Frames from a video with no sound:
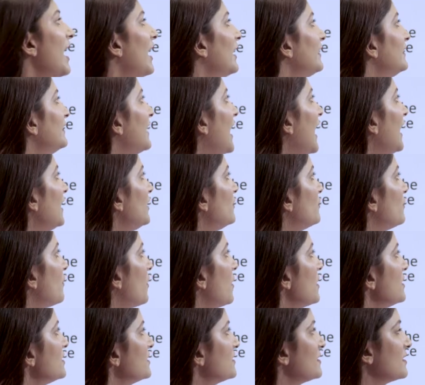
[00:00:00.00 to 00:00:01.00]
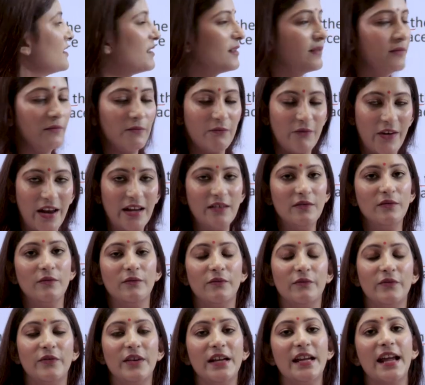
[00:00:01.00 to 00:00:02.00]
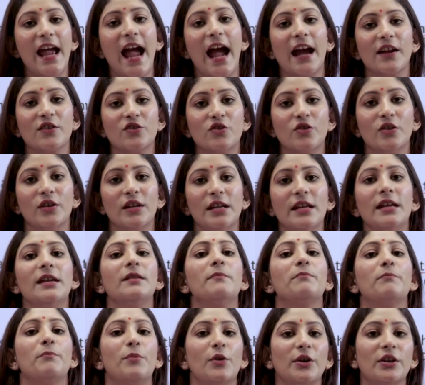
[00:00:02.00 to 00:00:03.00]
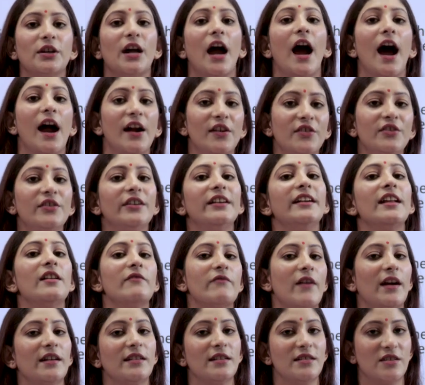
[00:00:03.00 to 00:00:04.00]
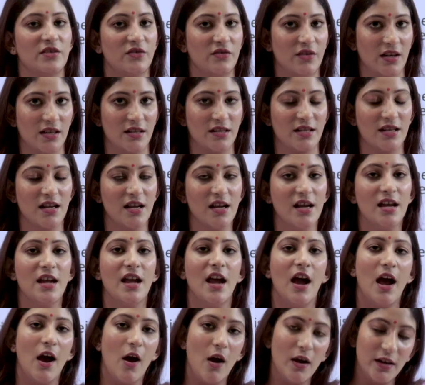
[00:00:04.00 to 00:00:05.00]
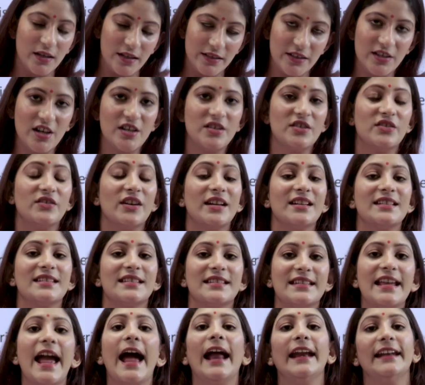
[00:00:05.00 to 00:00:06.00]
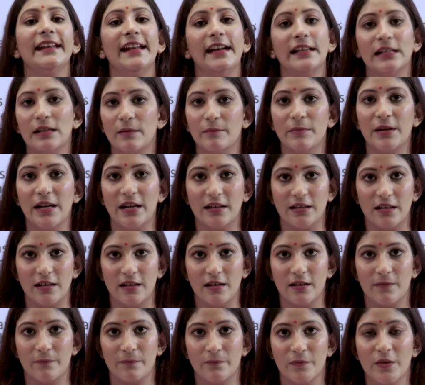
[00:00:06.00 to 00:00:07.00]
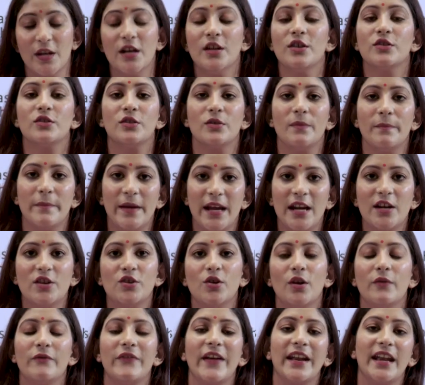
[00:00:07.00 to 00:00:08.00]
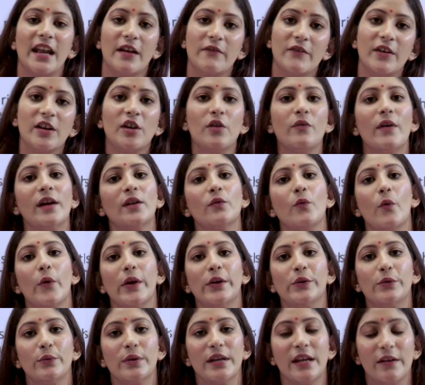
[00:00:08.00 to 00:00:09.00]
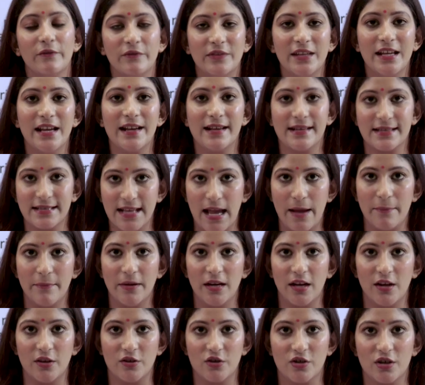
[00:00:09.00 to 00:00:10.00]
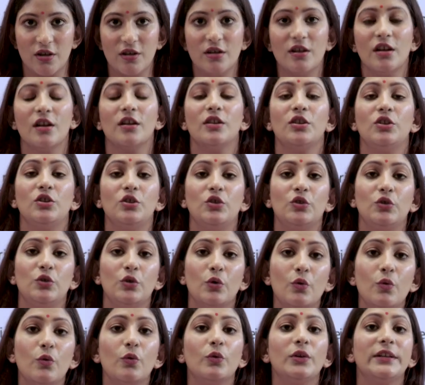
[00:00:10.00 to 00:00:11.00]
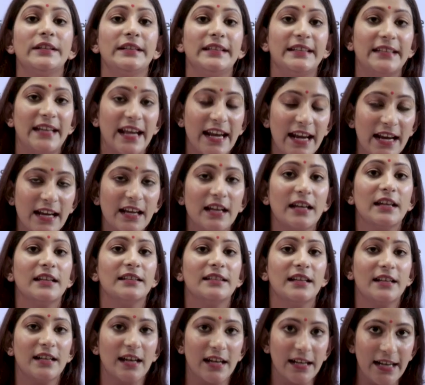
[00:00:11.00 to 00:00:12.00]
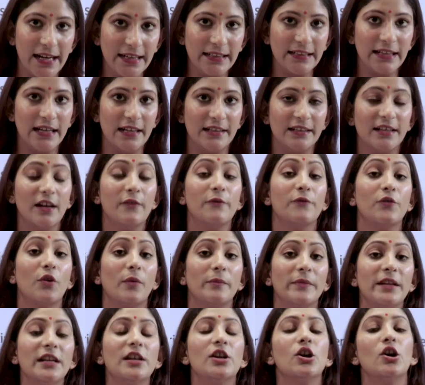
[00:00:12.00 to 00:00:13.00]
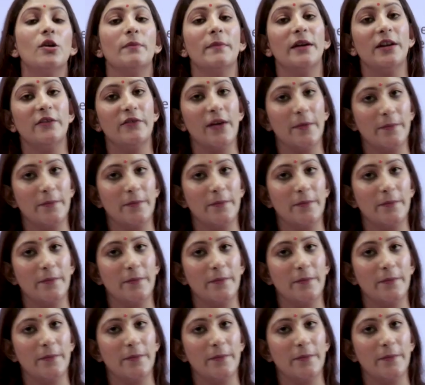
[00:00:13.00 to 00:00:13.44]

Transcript: And that was when we actually put 101 districts. Districts can get updated. So make sure whenever you are going to give the examination, you take the correct data from the government